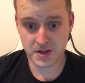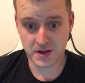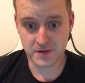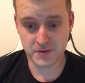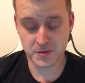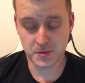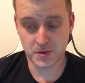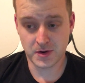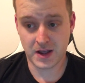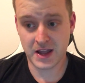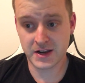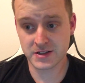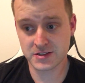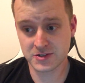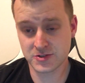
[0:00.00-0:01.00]
comfortable and
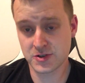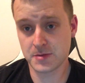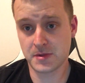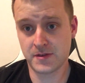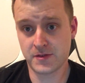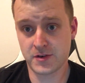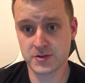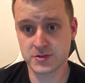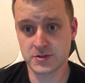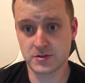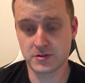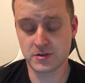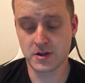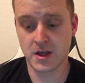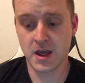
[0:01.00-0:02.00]
it's extremely
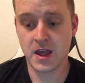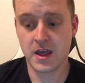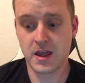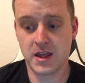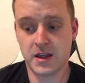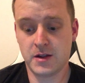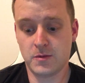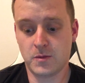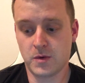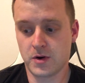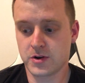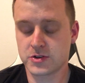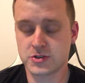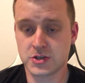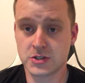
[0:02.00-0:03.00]
versatile. It
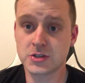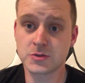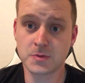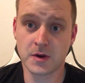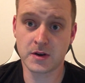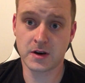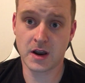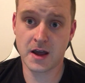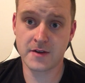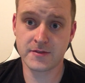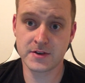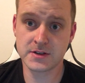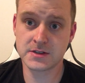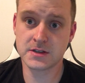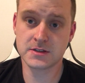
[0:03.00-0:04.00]
works just as well in an
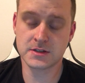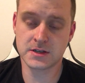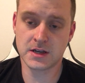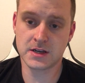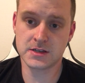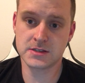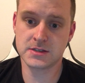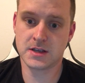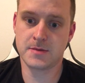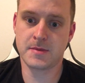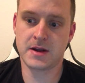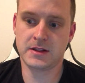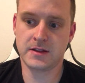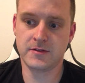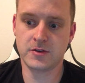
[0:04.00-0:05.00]
office as it does in
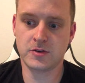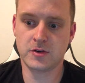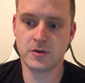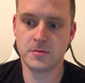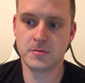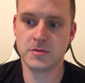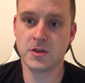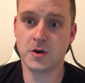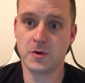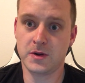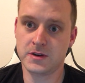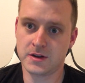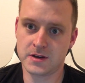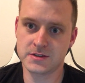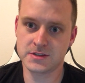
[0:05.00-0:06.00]
my living room, though
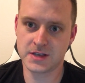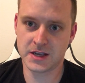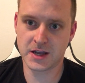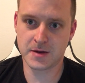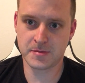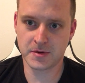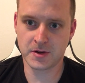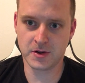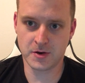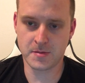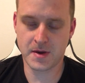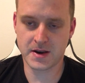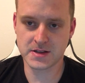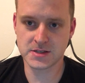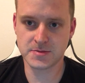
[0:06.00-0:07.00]
it does take up a good
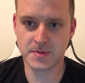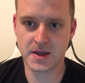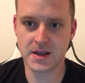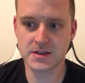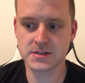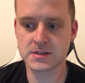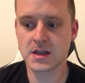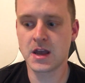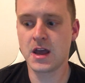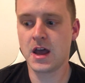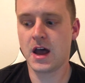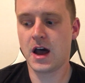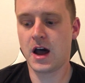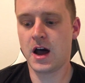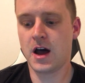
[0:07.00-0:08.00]
amount of space.
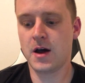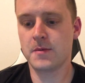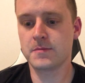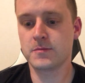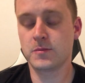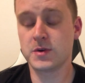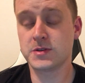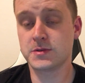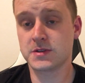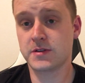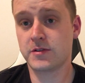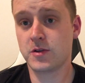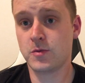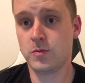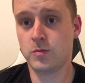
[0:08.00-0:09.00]
We
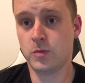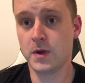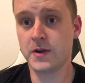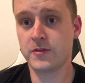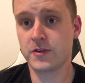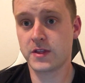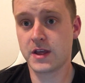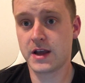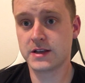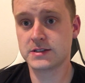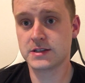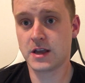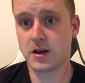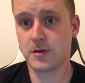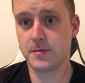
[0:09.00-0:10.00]
specifically went for the
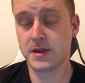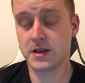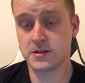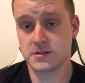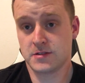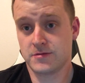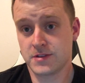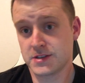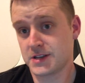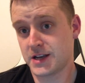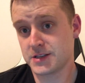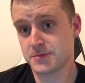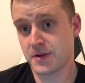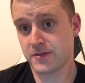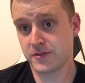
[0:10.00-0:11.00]
XL because of the size
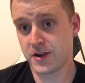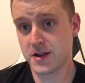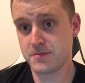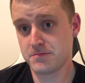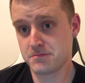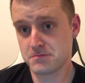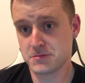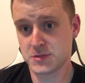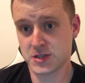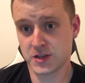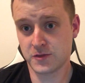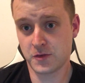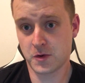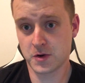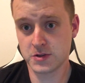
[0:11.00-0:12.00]
of my frame,
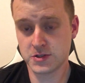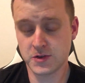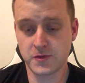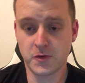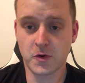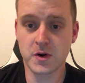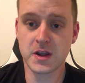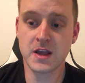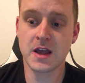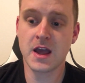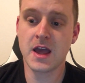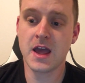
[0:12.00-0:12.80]
6'4", 240,